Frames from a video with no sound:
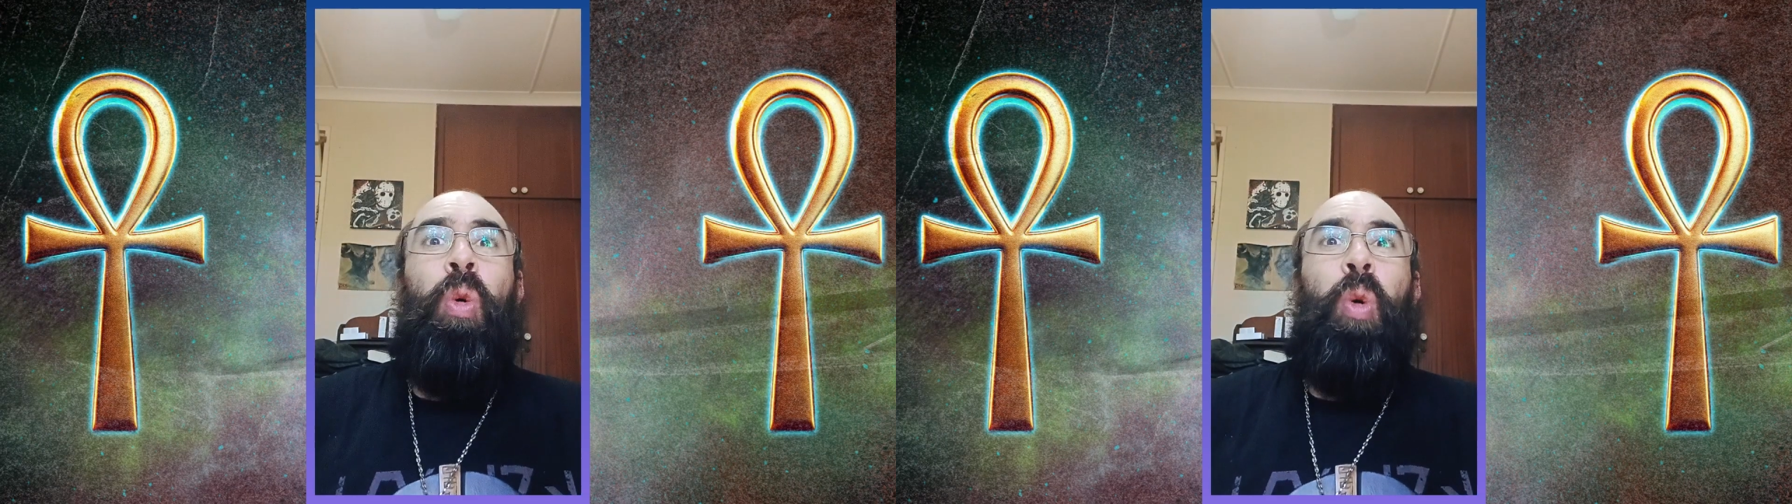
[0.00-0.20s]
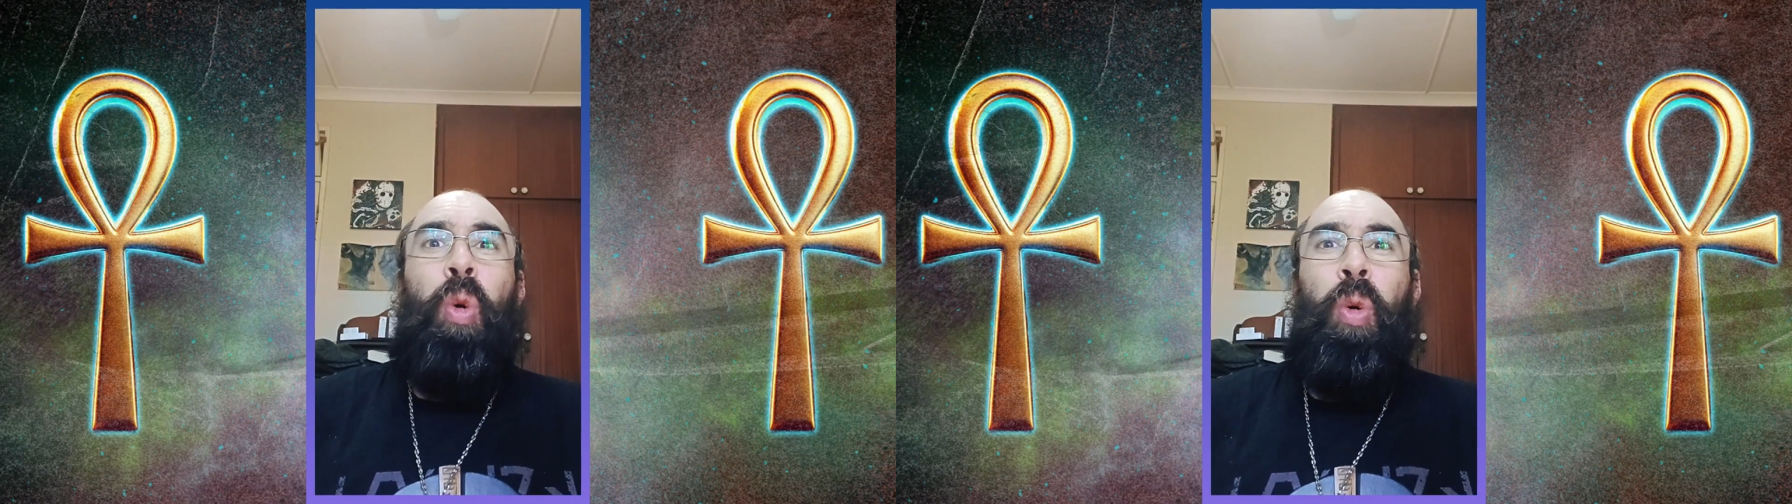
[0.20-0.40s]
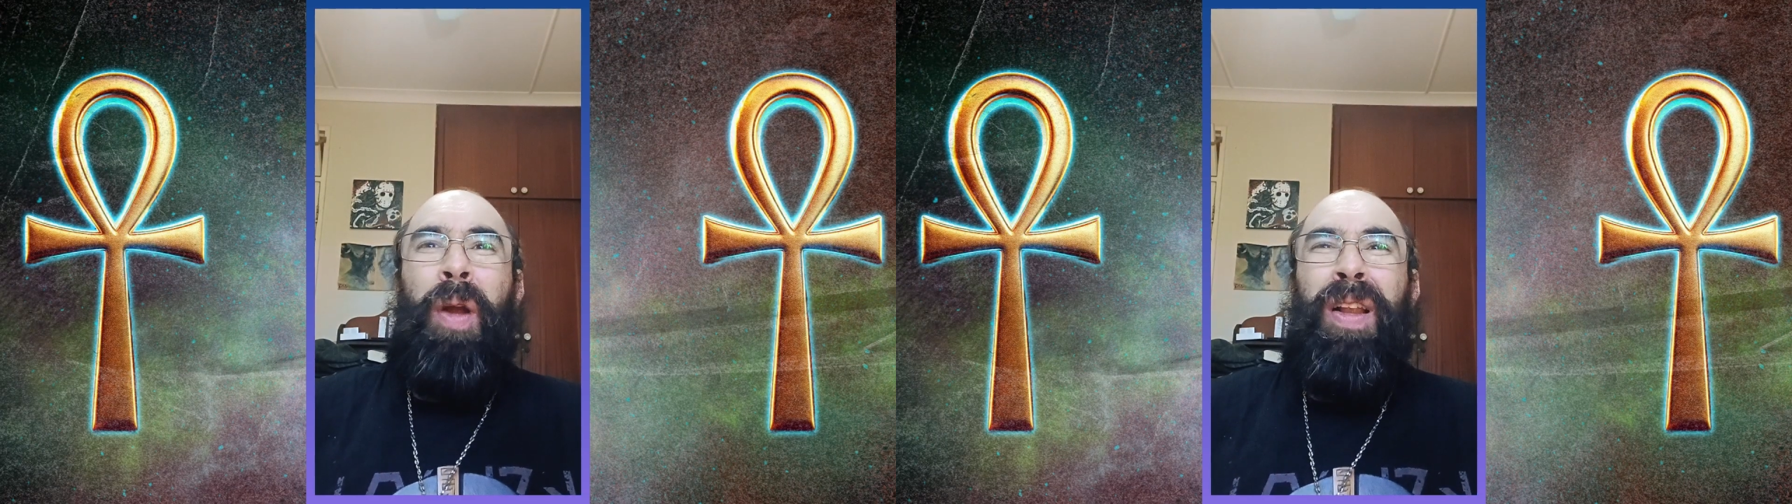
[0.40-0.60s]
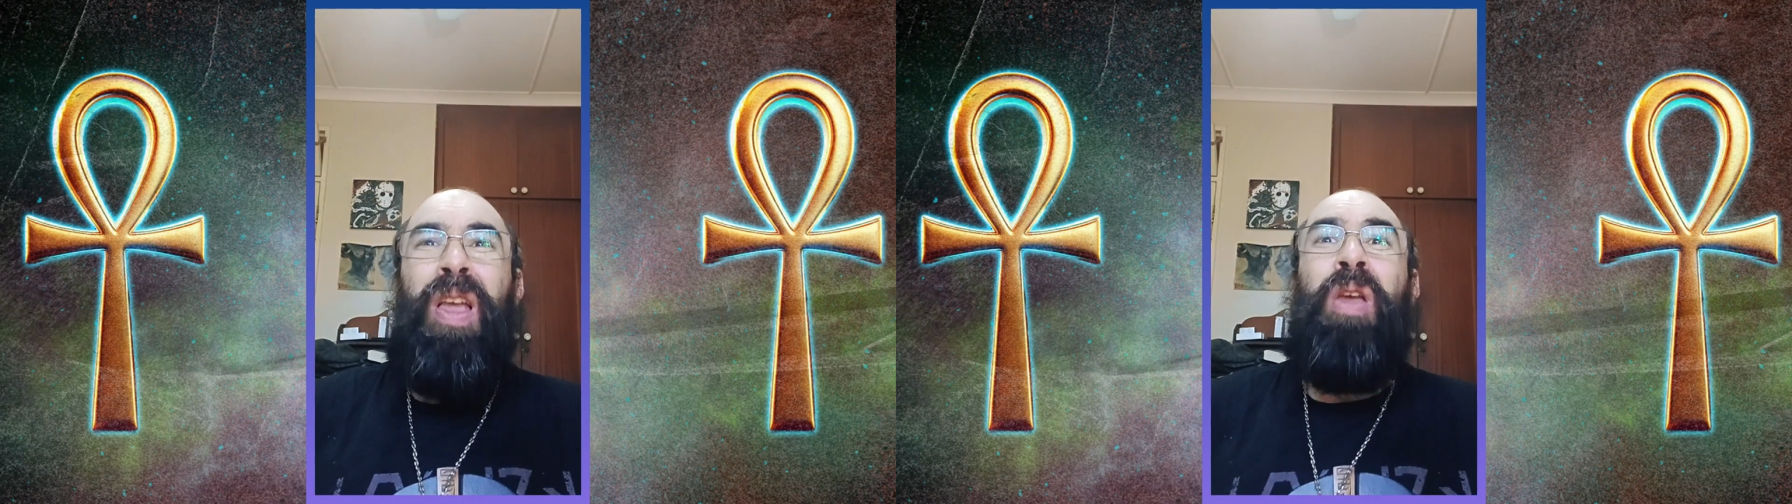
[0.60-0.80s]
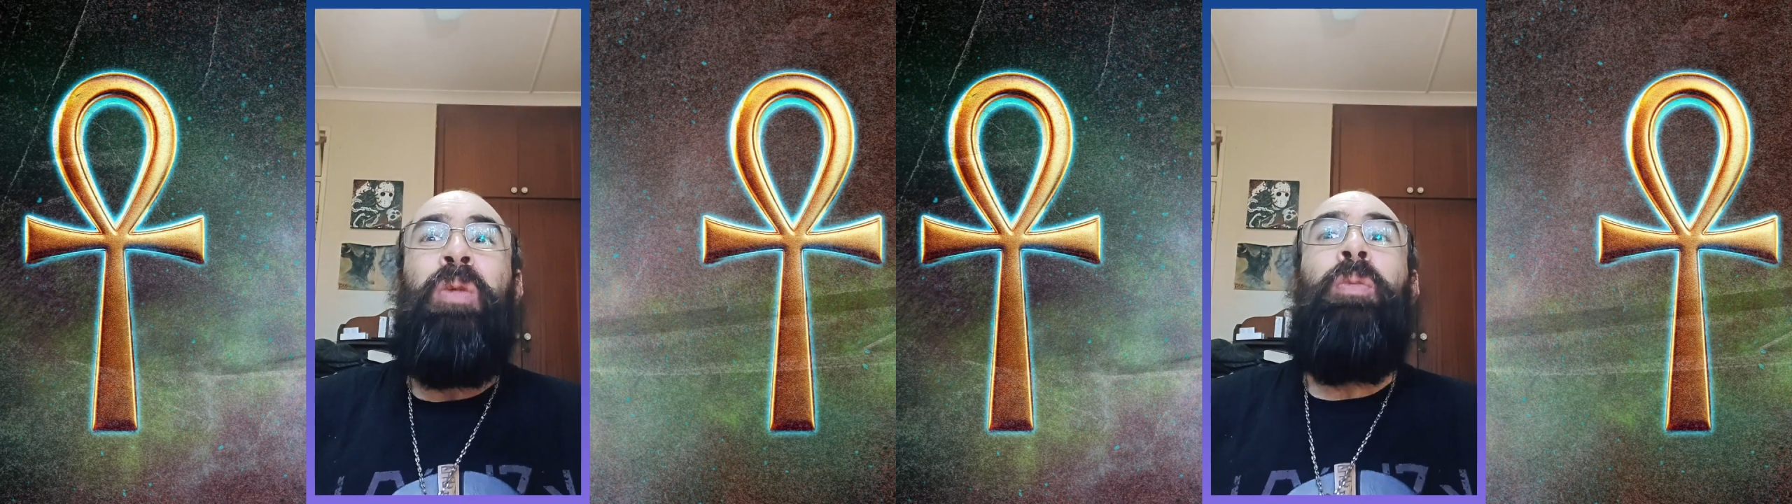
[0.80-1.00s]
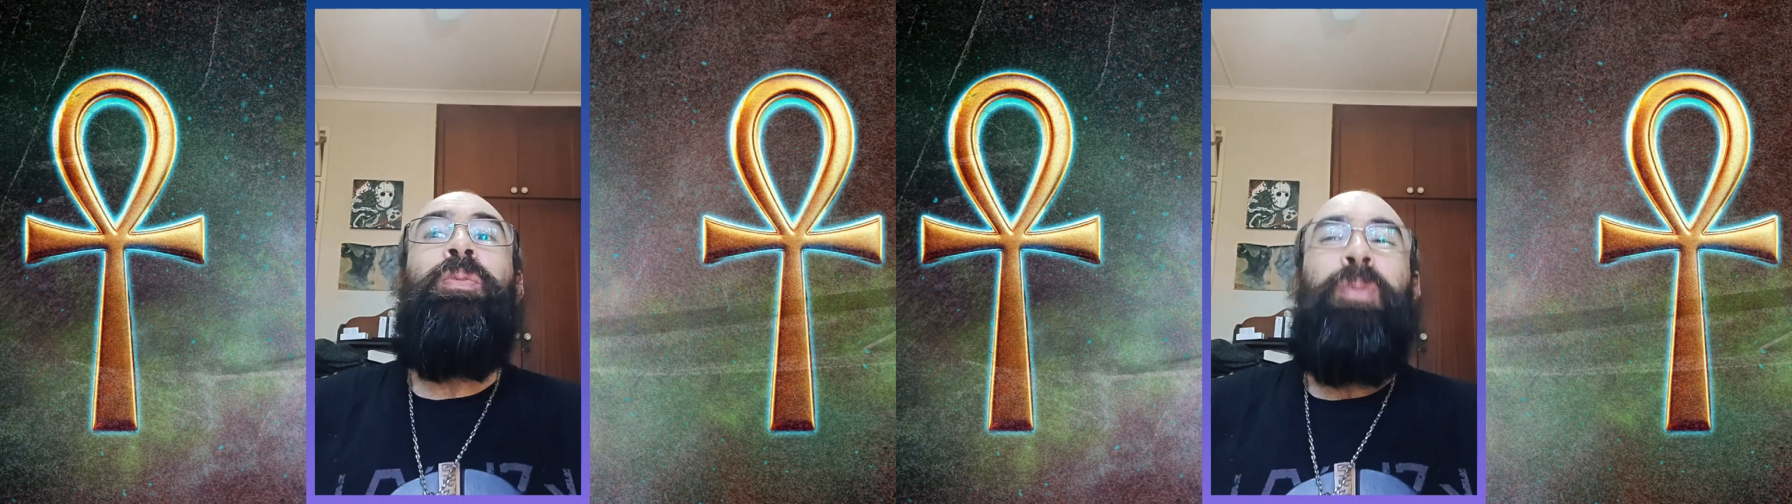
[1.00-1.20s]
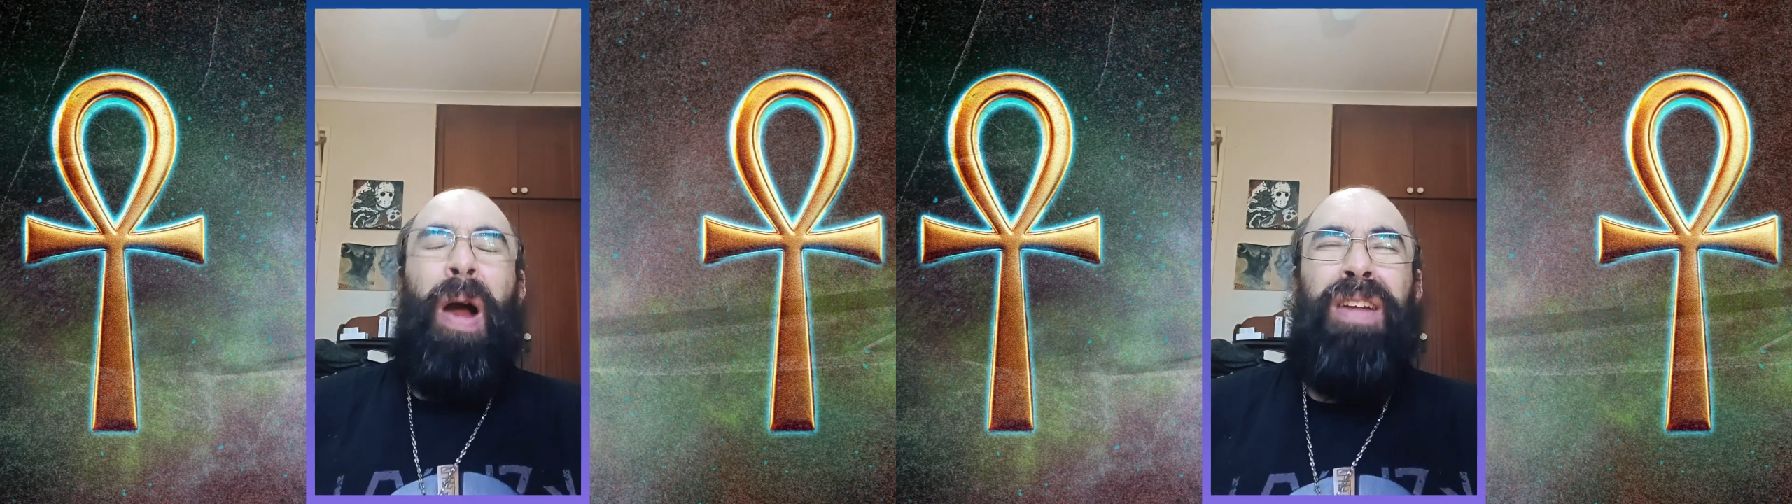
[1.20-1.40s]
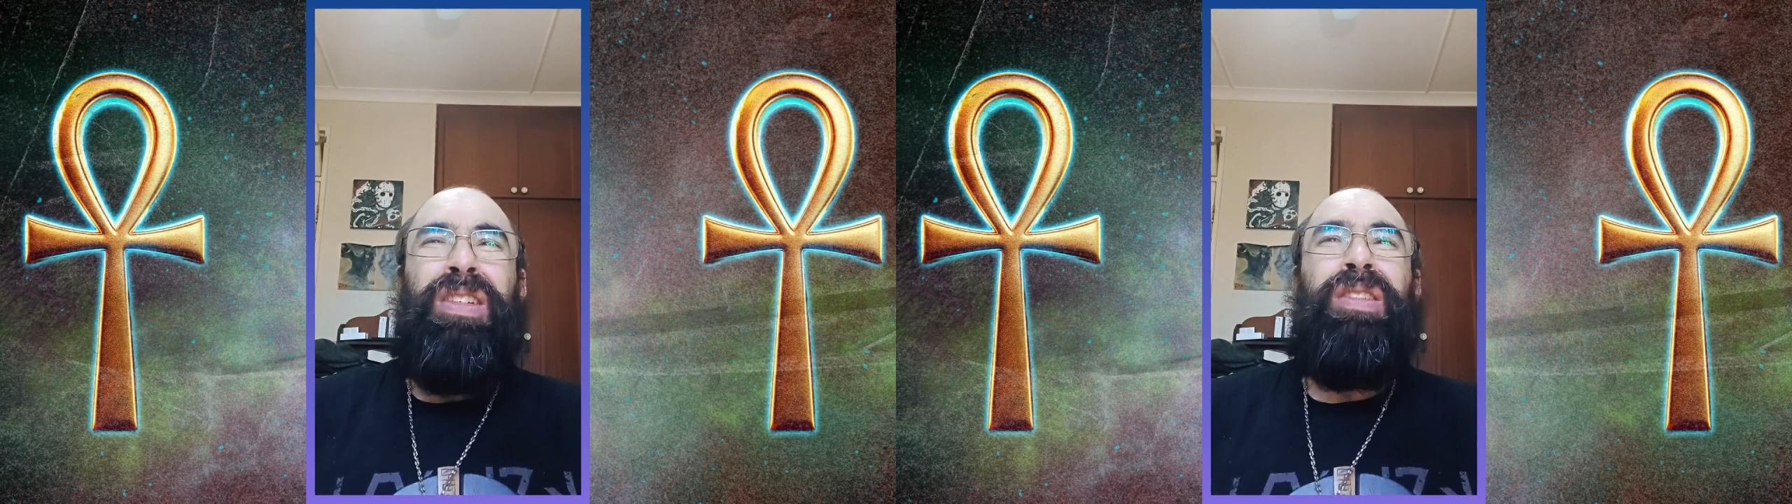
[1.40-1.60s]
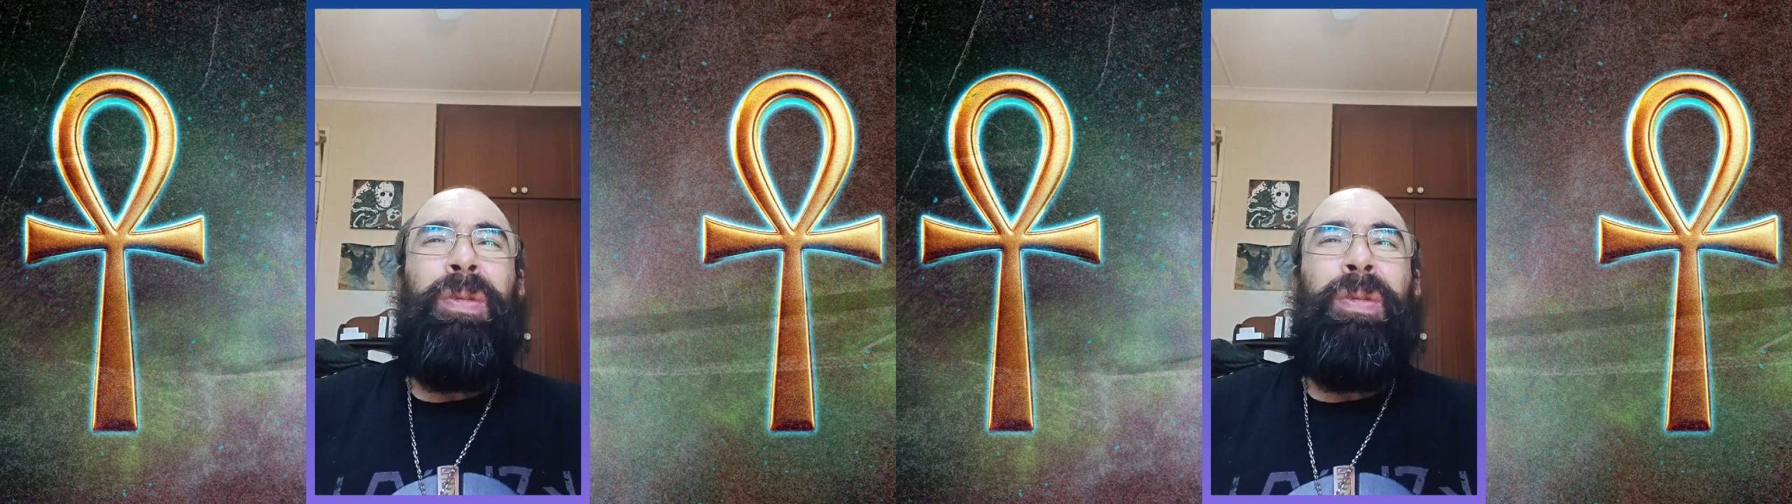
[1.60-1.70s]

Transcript: or any budget